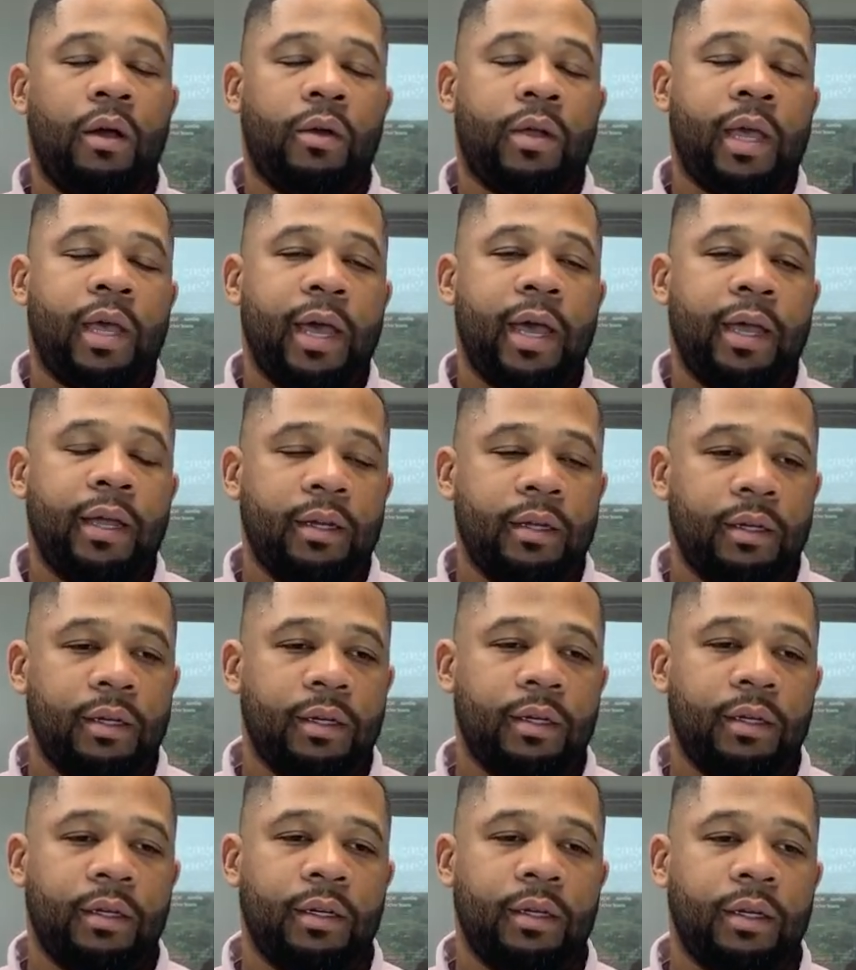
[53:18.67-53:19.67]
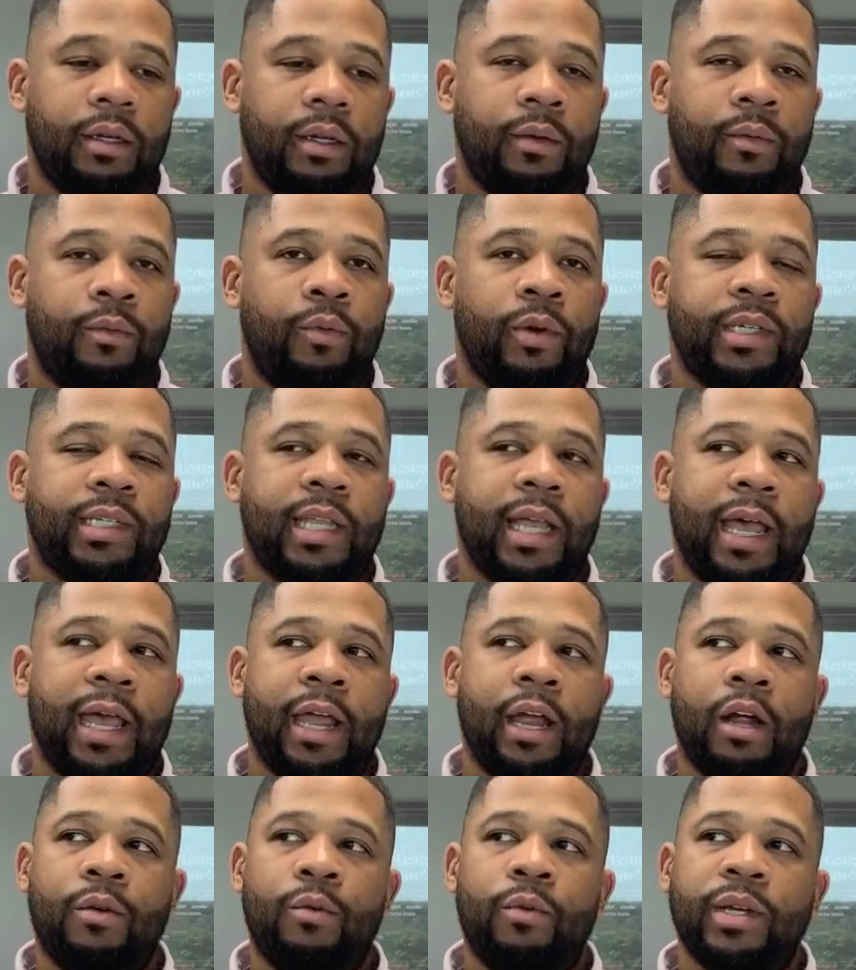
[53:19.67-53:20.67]
it. Okay. What's the
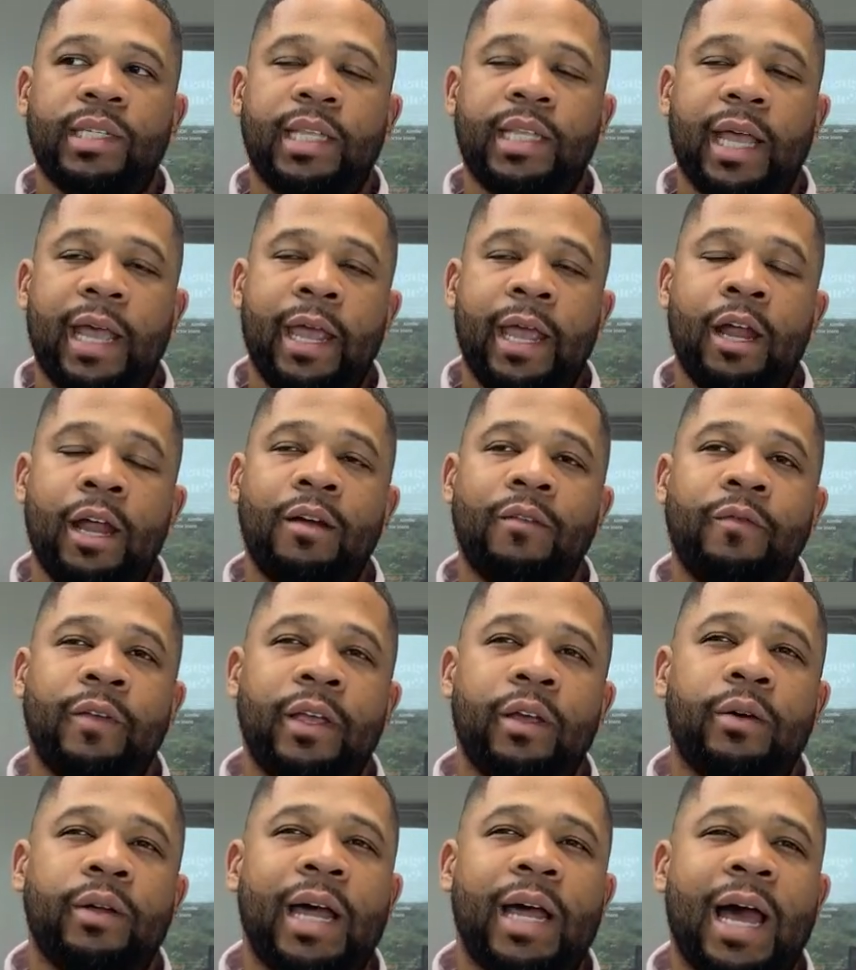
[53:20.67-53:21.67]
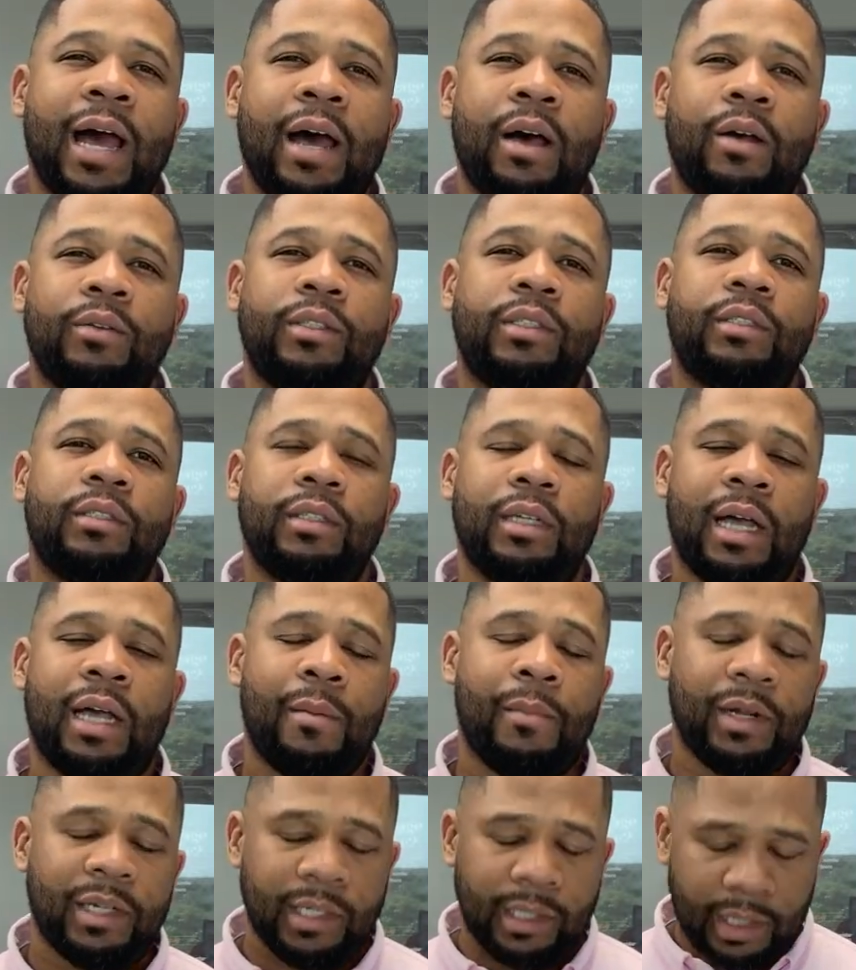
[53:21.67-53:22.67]
air? What's the ARV on the house? How
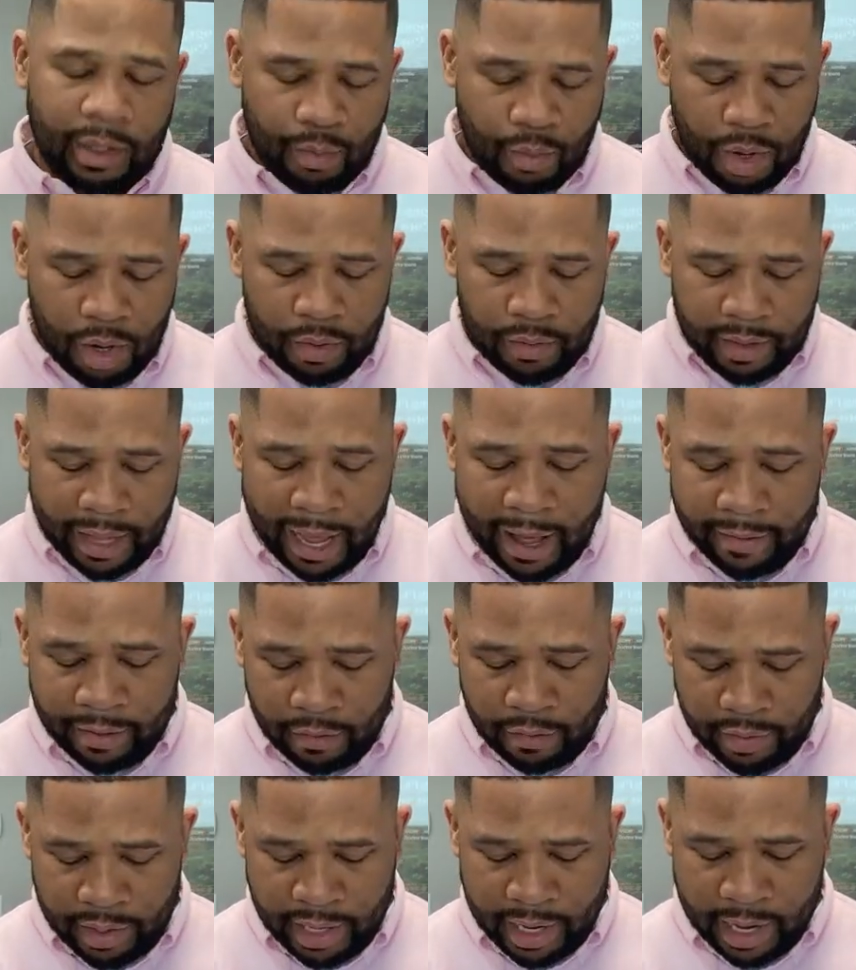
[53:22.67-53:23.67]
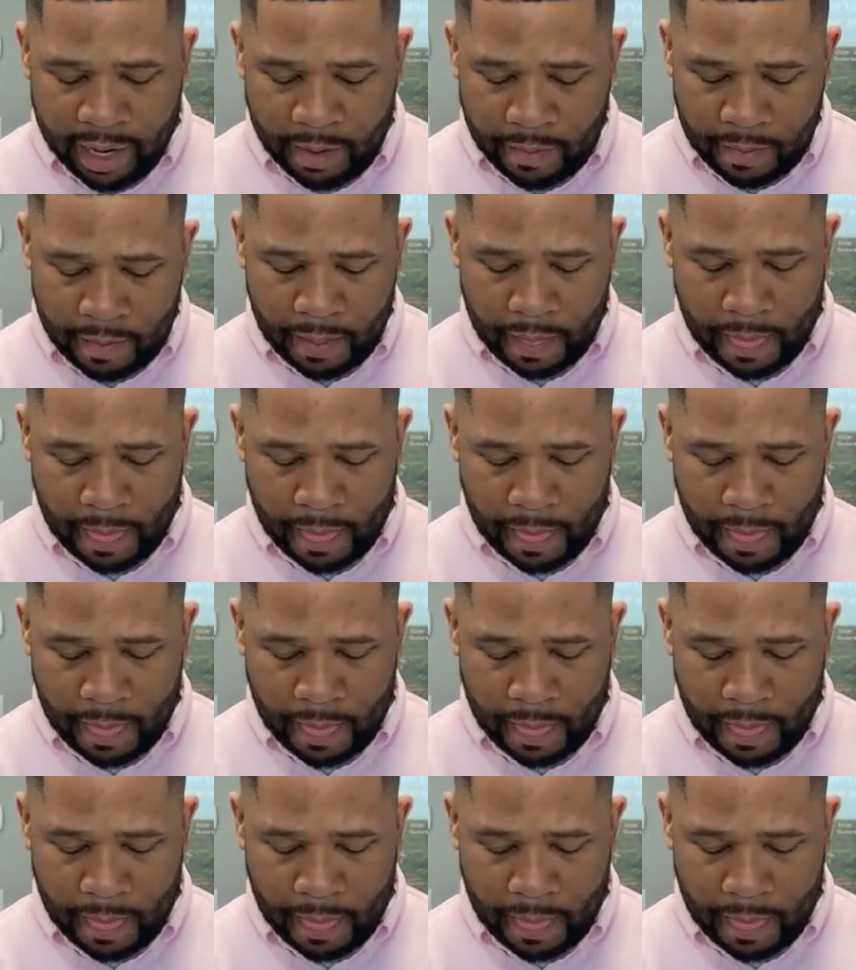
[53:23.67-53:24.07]
much is it worth after rehab?